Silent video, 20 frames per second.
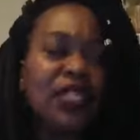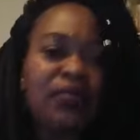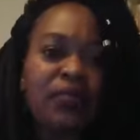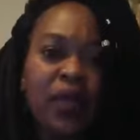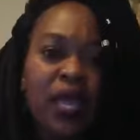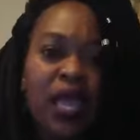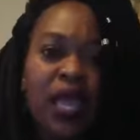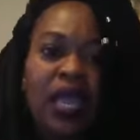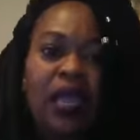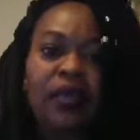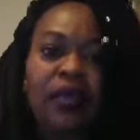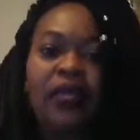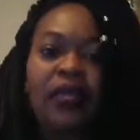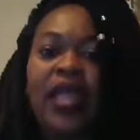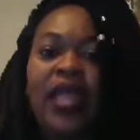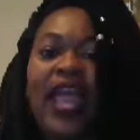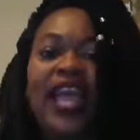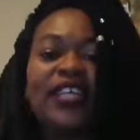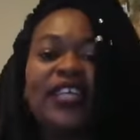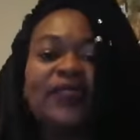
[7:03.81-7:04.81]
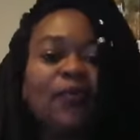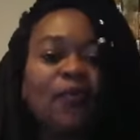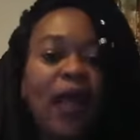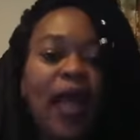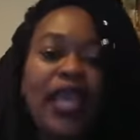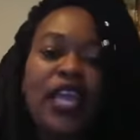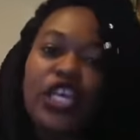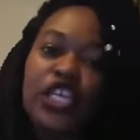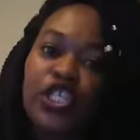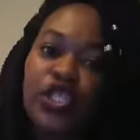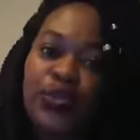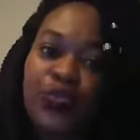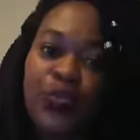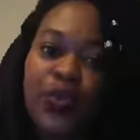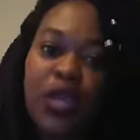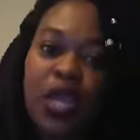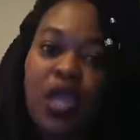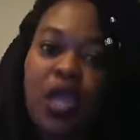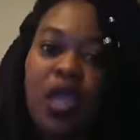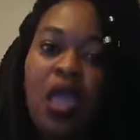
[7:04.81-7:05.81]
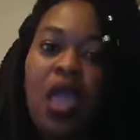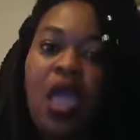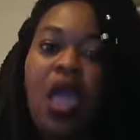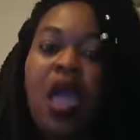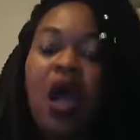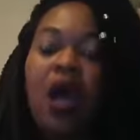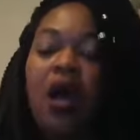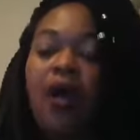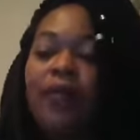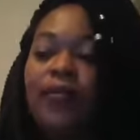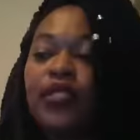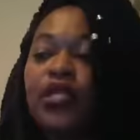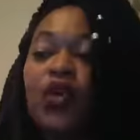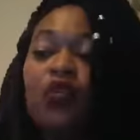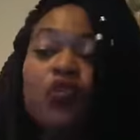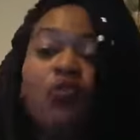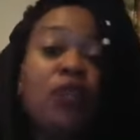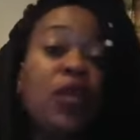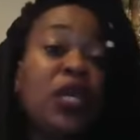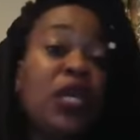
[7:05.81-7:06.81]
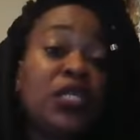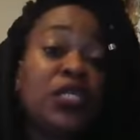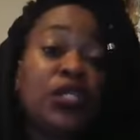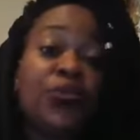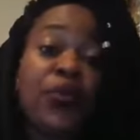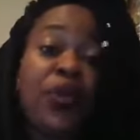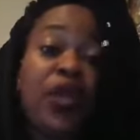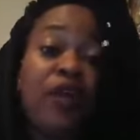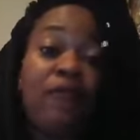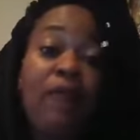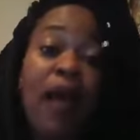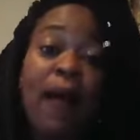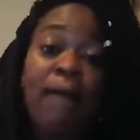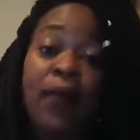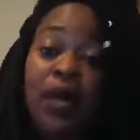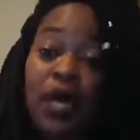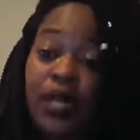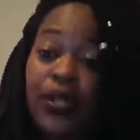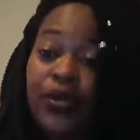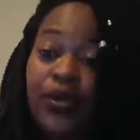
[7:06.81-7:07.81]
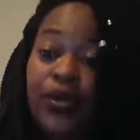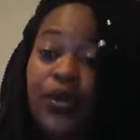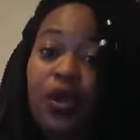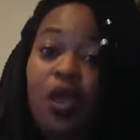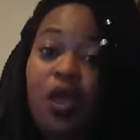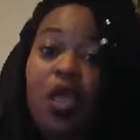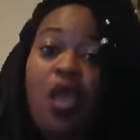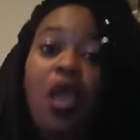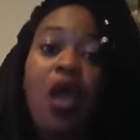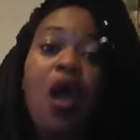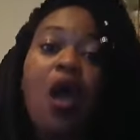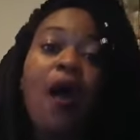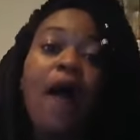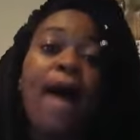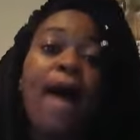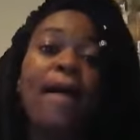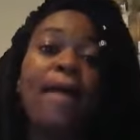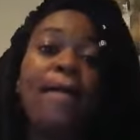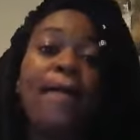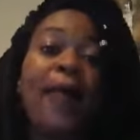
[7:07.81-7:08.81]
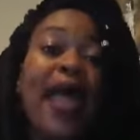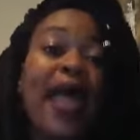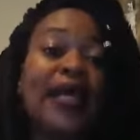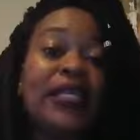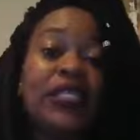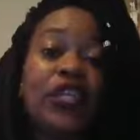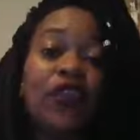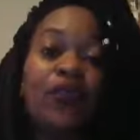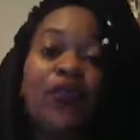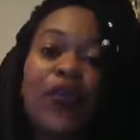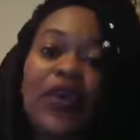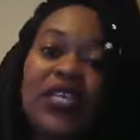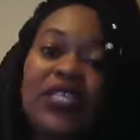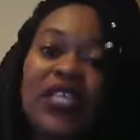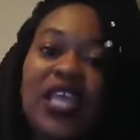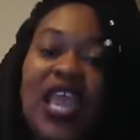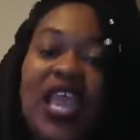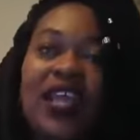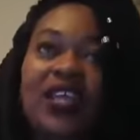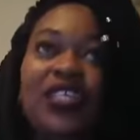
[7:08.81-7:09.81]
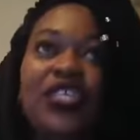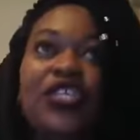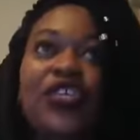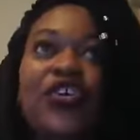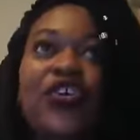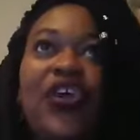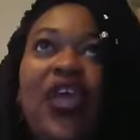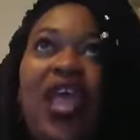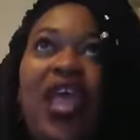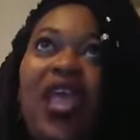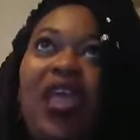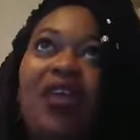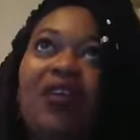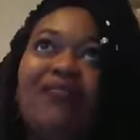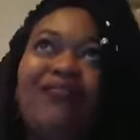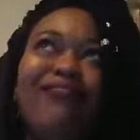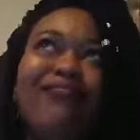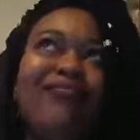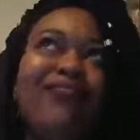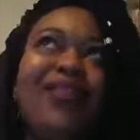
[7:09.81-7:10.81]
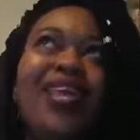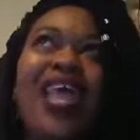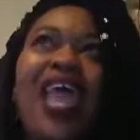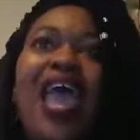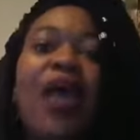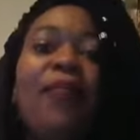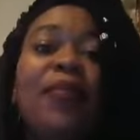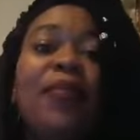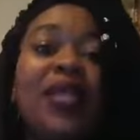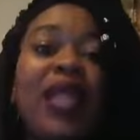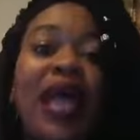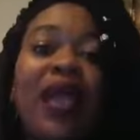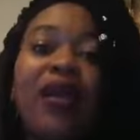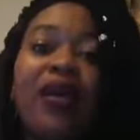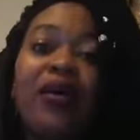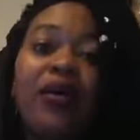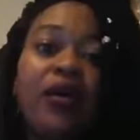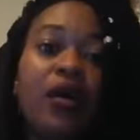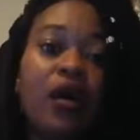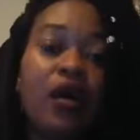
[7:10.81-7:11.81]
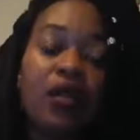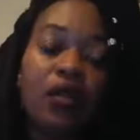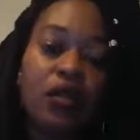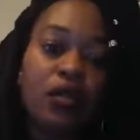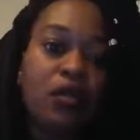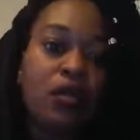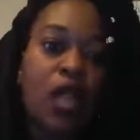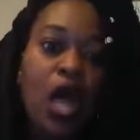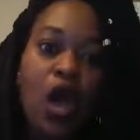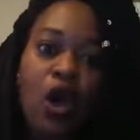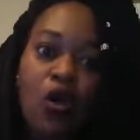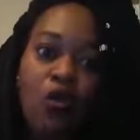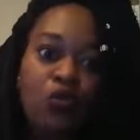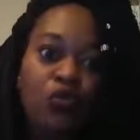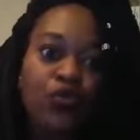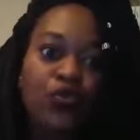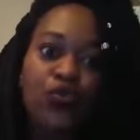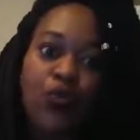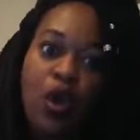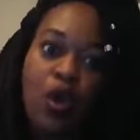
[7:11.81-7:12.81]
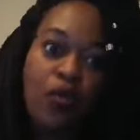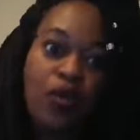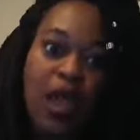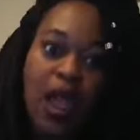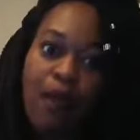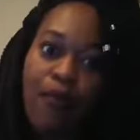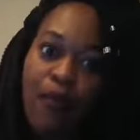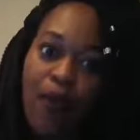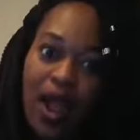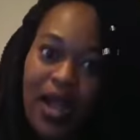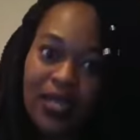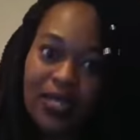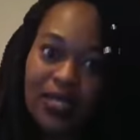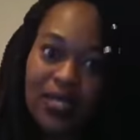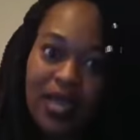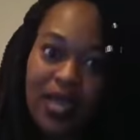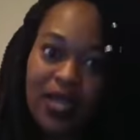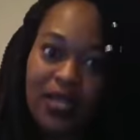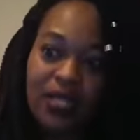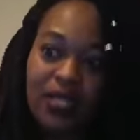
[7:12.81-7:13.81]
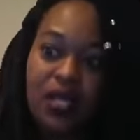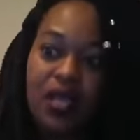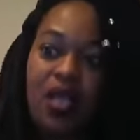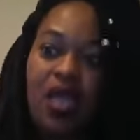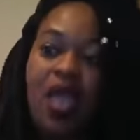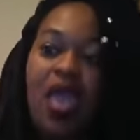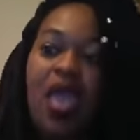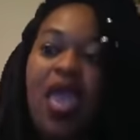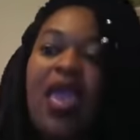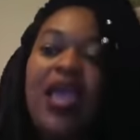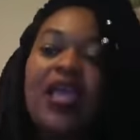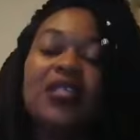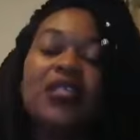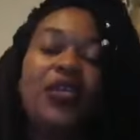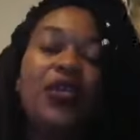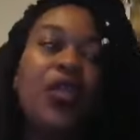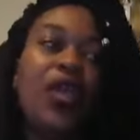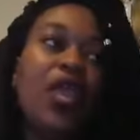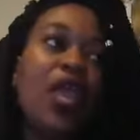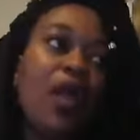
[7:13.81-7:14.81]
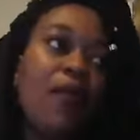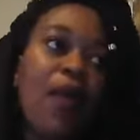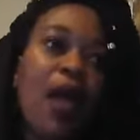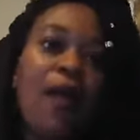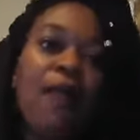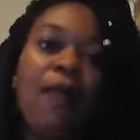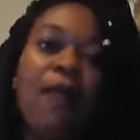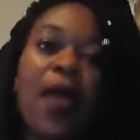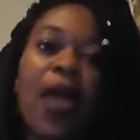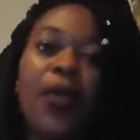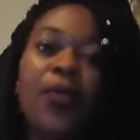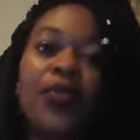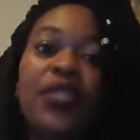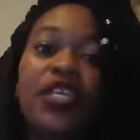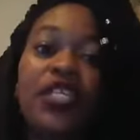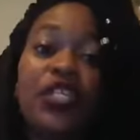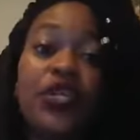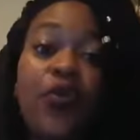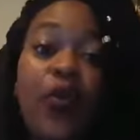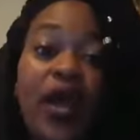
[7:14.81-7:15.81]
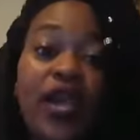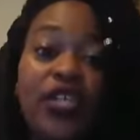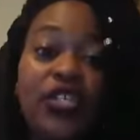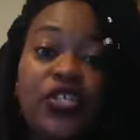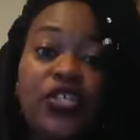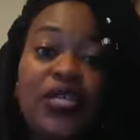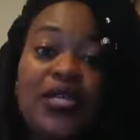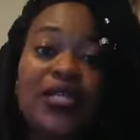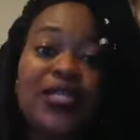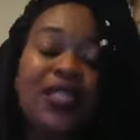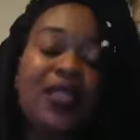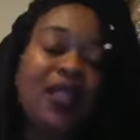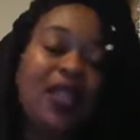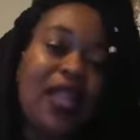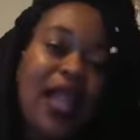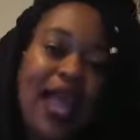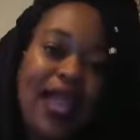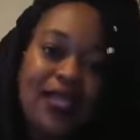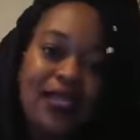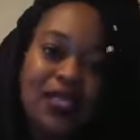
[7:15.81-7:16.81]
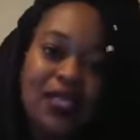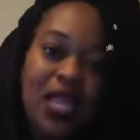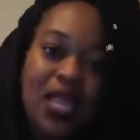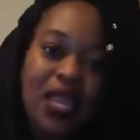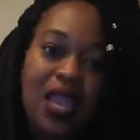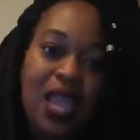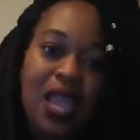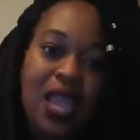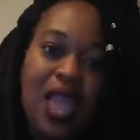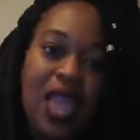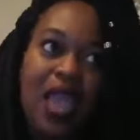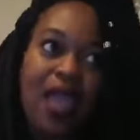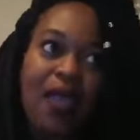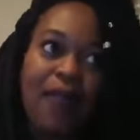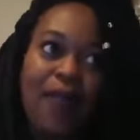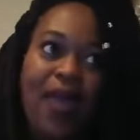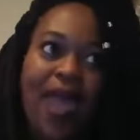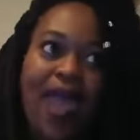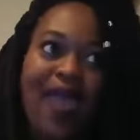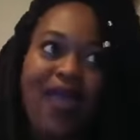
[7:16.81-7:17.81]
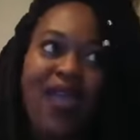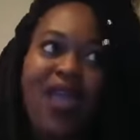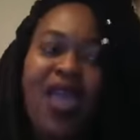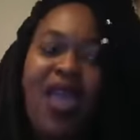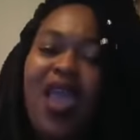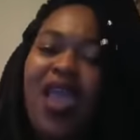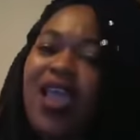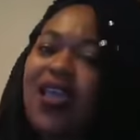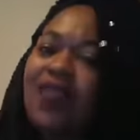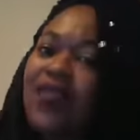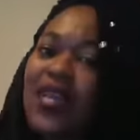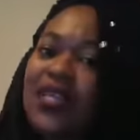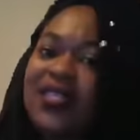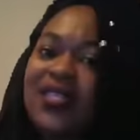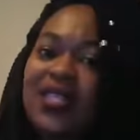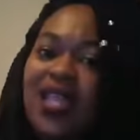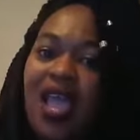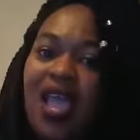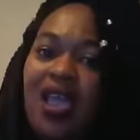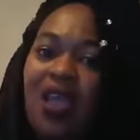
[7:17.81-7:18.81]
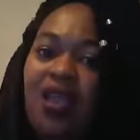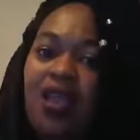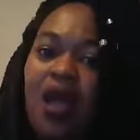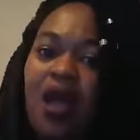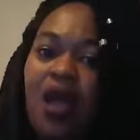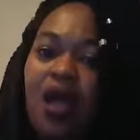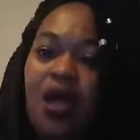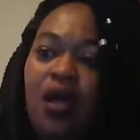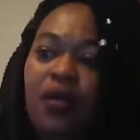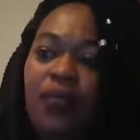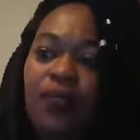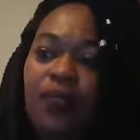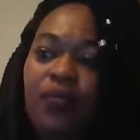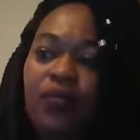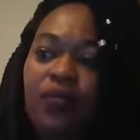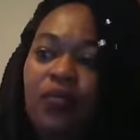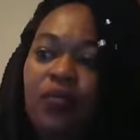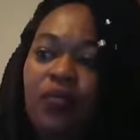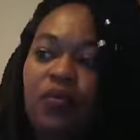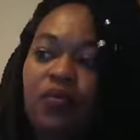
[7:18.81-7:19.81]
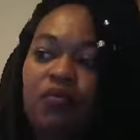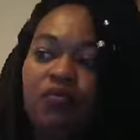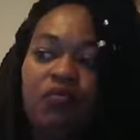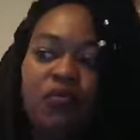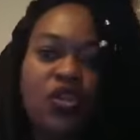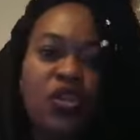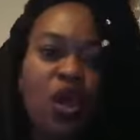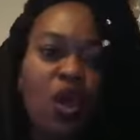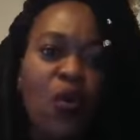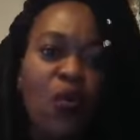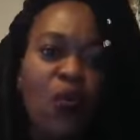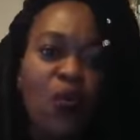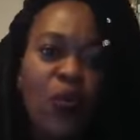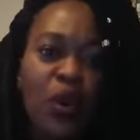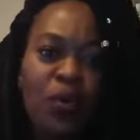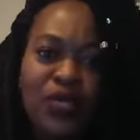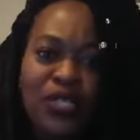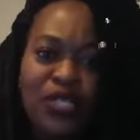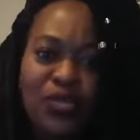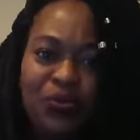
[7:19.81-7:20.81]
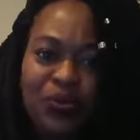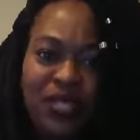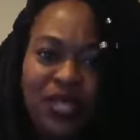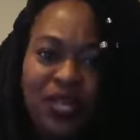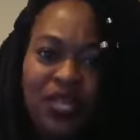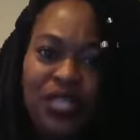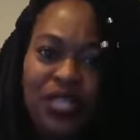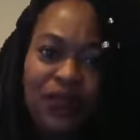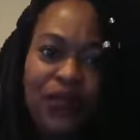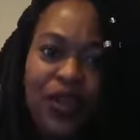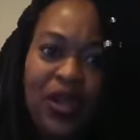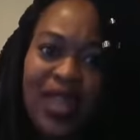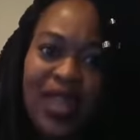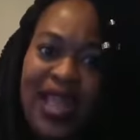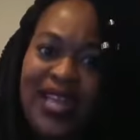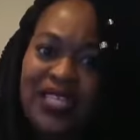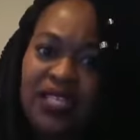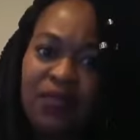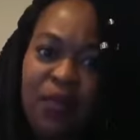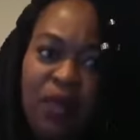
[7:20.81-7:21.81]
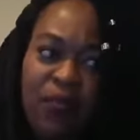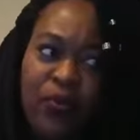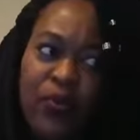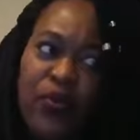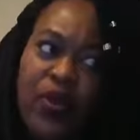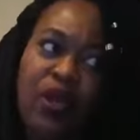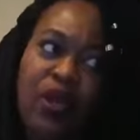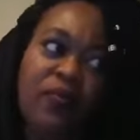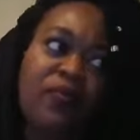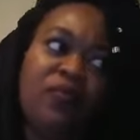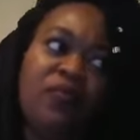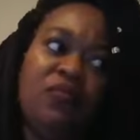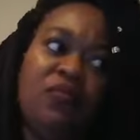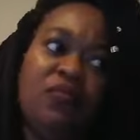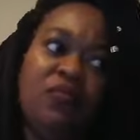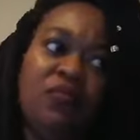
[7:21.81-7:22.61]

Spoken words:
to me. They asked me my history, told them the history of my mother passing of breast cancer. And it had been like a long, drawn out process. And so they kept coming back with these questions. And the last thing they came back and they said, you know, what was the results of your last mammogram